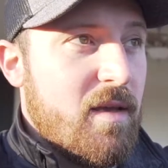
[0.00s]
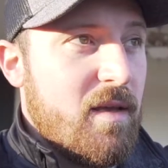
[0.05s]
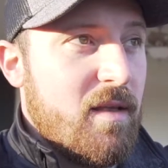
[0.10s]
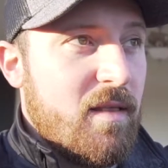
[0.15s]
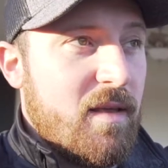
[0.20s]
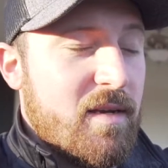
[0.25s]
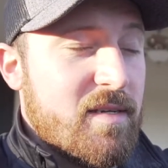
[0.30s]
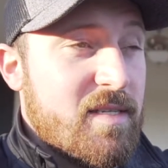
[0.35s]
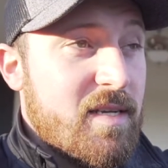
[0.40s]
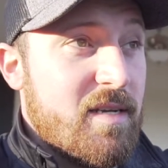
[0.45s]

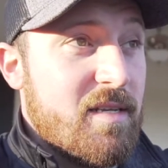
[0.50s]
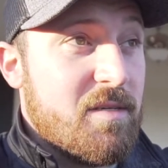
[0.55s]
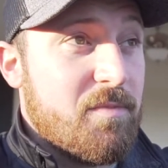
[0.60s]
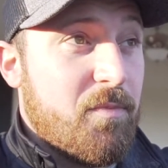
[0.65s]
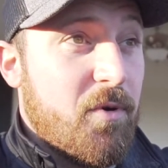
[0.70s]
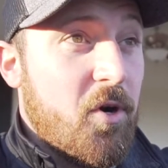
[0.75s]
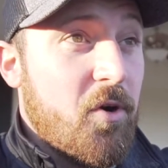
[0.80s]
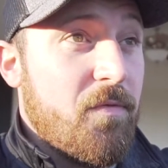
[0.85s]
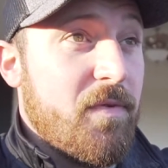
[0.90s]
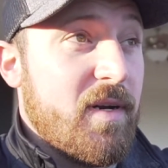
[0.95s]
like I said, it's
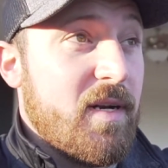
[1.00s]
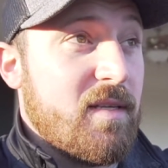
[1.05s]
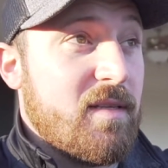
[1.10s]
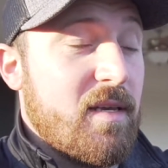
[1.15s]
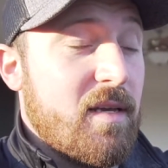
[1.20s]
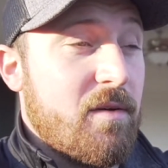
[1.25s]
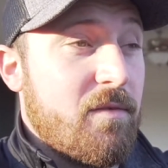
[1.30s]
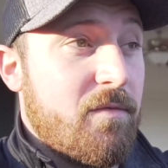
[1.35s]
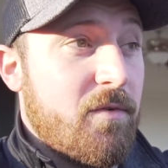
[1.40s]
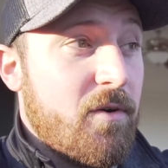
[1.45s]
perfect, I
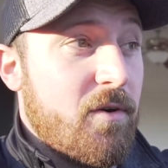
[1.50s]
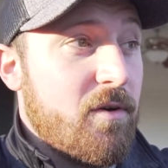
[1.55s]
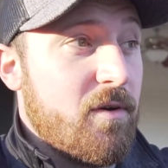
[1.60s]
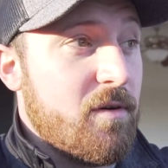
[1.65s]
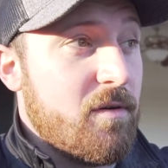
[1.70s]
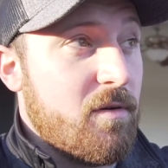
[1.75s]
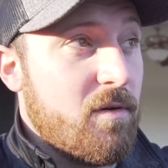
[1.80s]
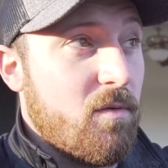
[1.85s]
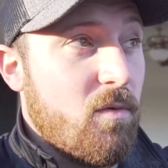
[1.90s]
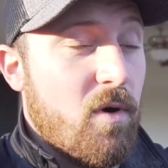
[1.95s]
think,
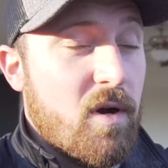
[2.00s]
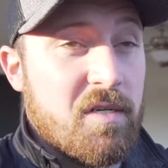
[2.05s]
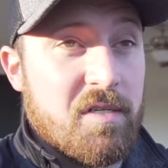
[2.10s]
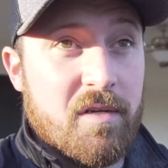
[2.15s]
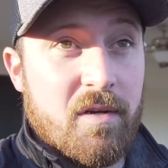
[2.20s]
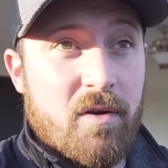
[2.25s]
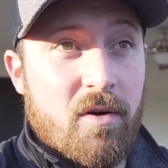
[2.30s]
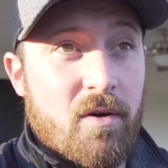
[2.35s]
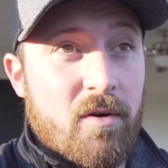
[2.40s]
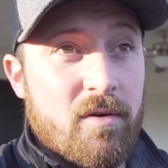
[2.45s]
for
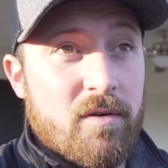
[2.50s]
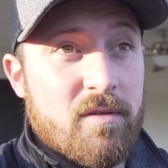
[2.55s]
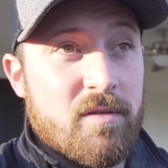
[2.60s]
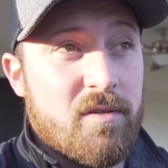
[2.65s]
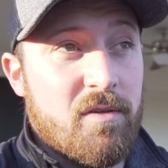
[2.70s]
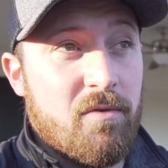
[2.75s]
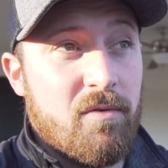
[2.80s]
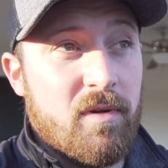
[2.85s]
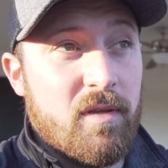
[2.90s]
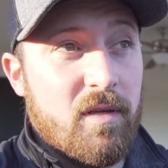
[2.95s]
washing cars,
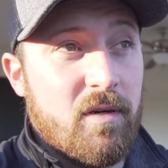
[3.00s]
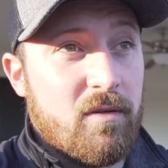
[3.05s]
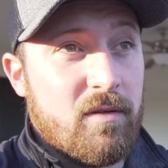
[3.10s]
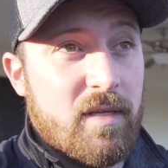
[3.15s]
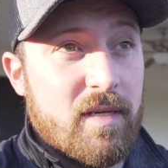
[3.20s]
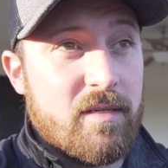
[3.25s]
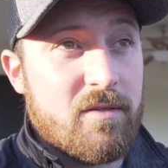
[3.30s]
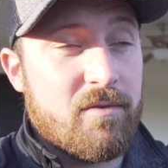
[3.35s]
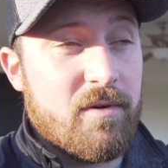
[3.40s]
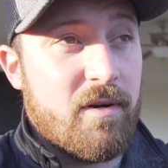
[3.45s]
doing little
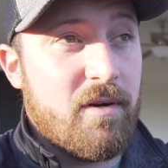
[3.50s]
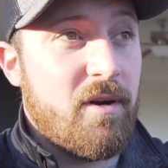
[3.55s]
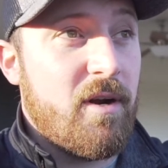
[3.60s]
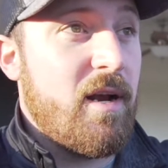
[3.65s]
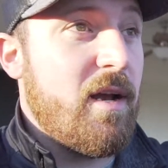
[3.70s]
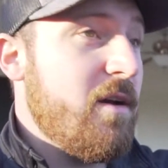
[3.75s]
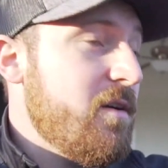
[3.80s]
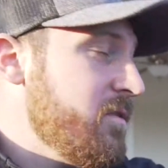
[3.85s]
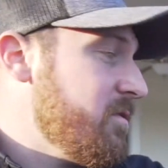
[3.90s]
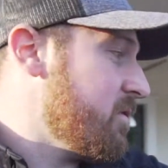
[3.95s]
things around your
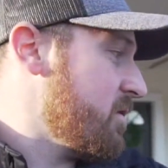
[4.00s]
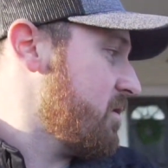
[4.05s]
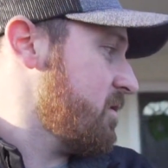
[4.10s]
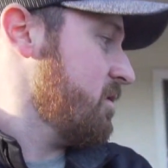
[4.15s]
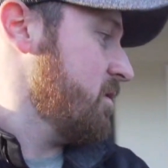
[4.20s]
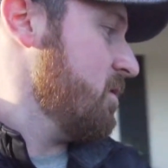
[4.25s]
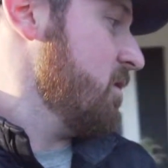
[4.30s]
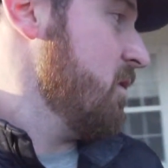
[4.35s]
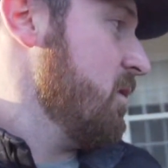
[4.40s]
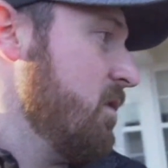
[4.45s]
house.
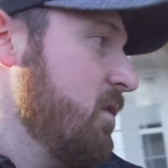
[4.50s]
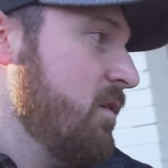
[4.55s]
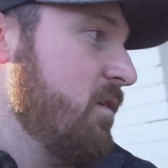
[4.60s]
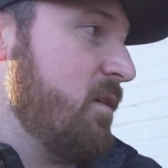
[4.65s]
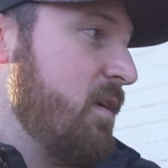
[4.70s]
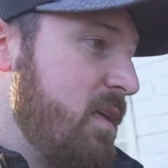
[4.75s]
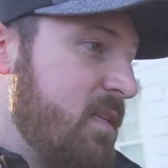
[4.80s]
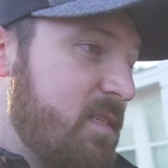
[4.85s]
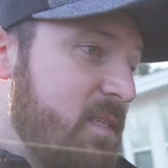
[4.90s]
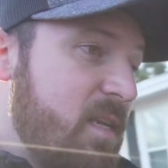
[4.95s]

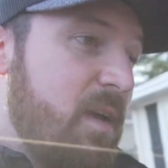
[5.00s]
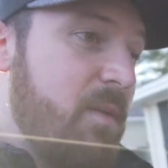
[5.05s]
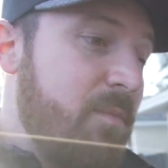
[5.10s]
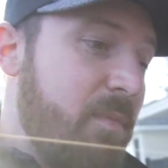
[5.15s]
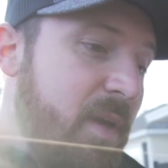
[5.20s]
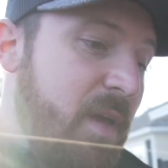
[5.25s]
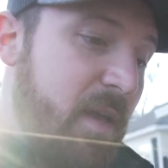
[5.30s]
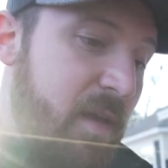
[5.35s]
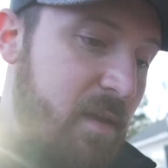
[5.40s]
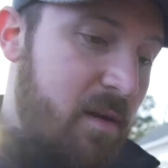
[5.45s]
It's not
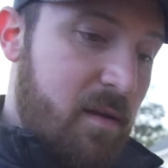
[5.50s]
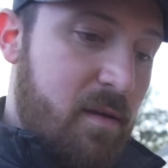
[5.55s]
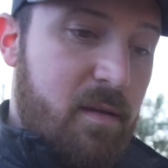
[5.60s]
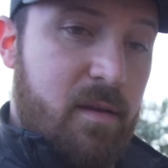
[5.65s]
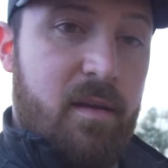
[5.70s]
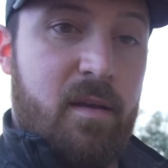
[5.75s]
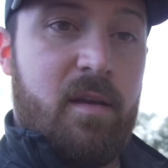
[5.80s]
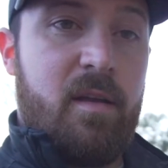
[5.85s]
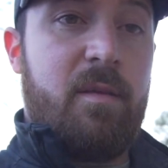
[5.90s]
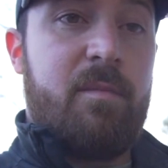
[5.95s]
bad.
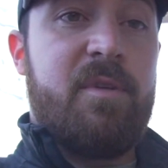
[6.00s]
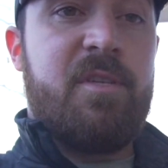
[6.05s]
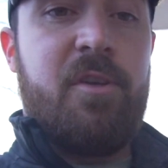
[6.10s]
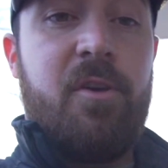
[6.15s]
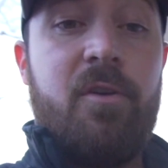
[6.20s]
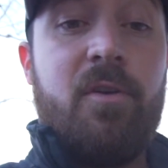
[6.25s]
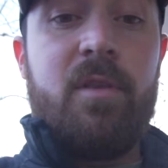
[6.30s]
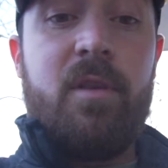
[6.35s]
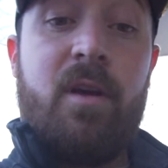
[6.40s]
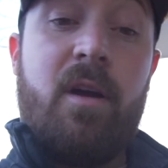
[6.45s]
Let me show
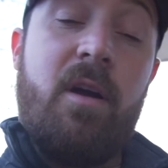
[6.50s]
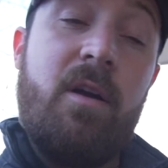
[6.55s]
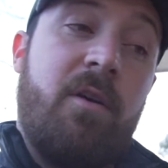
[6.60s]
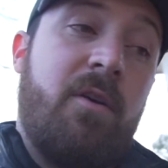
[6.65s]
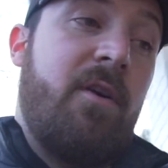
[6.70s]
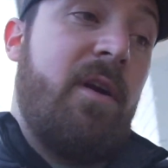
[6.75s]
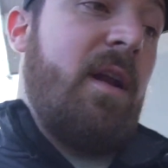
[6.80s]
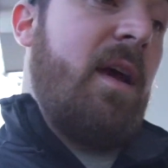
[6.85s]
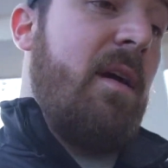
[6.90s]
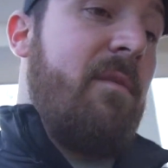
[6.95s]
you on the
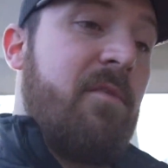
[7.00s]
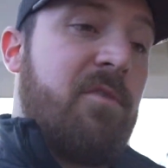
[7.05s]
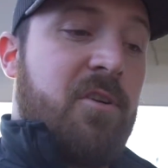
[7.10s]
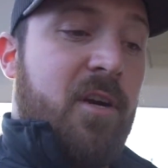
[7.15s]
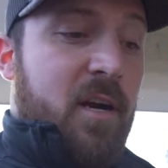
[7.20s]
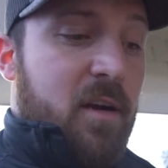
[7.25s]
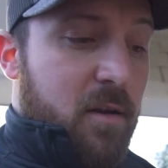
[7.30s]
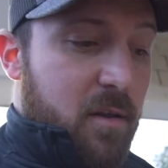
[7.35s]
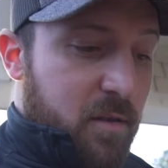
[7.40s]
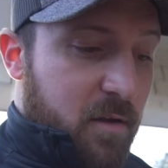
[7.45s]
concrete. I haven't
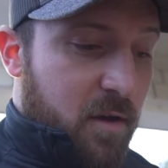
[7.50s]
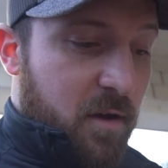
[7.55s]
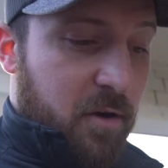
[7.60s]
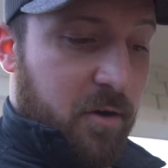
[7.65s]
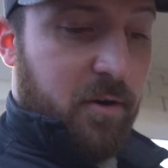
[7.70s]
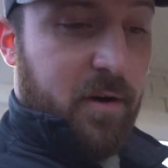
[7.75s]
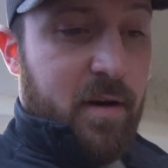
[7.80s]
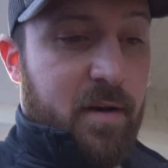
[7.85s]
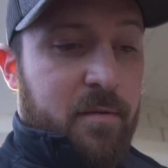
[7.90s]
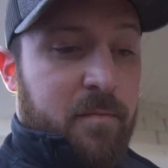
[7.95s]
tried it on the
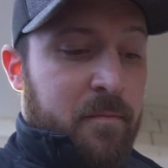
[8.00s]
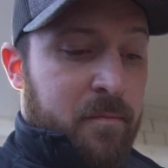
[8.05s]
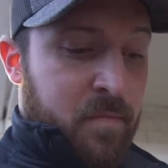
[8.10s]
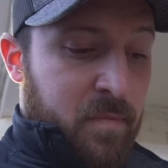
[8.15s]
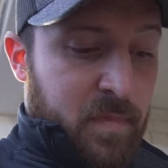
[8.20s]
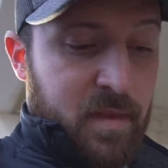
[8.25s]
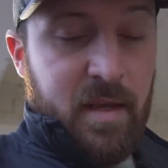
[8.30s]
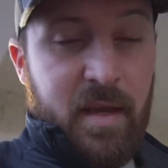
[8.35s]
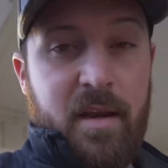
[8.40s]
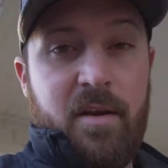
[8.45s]
concrete,
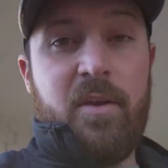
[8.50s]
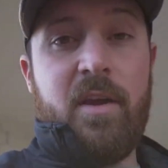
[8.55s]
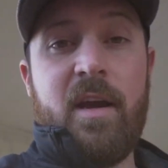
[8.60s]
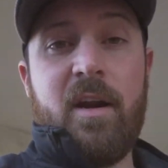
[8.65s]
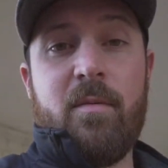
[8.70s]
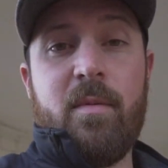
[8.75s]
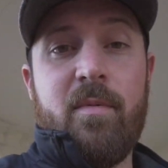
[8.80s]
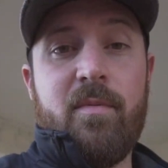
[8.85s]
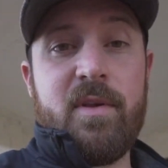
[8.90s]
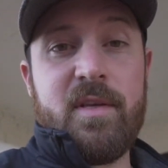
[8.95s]
and you got
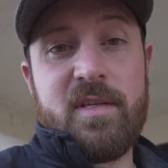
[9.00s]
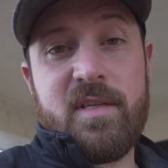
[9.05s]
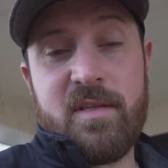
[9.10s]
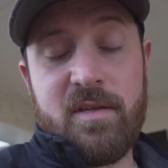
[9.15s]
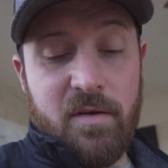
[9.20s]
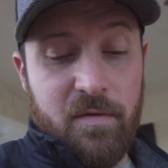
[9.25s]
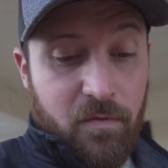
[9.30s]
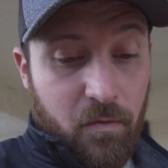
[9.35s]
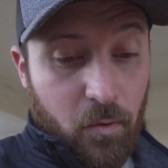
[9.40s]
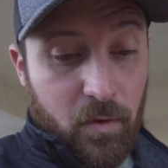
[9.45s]
to remember this is
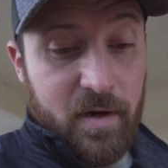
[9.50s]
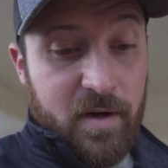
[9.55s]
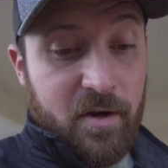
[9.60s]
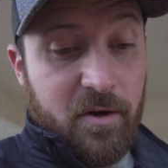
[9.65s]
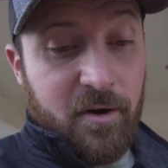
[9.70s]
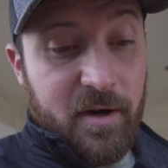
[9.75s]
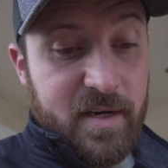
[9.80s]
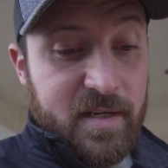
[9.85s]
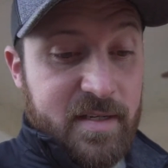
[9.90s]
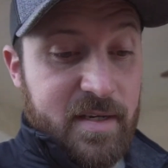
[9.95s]
a
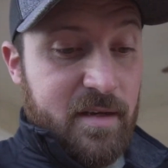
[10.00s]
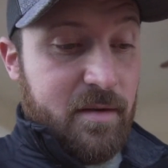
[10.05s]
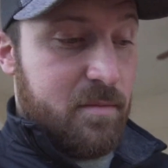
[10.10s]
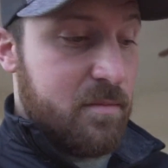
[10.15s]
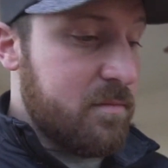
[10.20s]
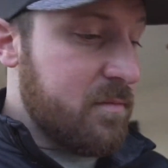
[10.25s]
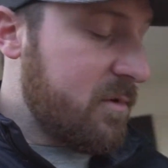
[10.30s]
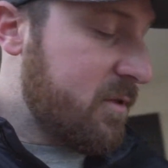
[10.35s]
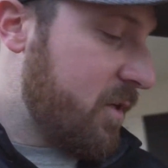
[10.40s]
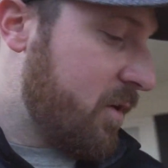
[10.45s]
40-degree tip.
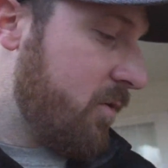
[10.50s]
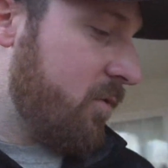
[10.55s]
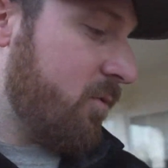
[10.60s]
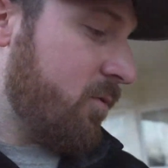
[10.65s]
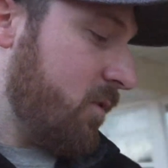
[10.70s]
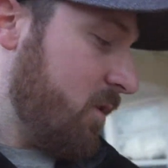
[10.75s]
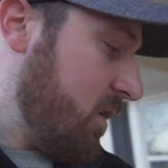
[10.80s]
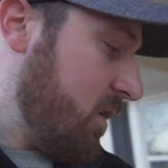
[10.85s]
So